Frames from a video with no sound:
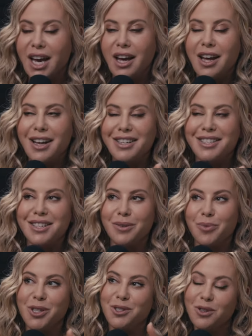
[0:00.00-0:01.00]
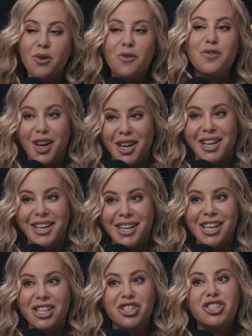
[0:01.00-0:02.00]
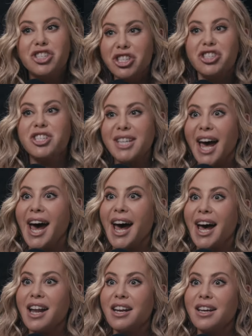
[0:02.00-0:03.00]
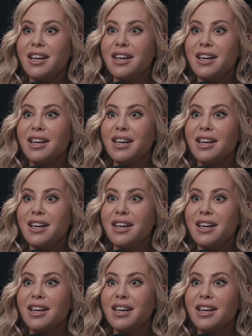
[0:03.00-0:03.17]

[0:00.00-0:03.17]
And what's so funny is she just had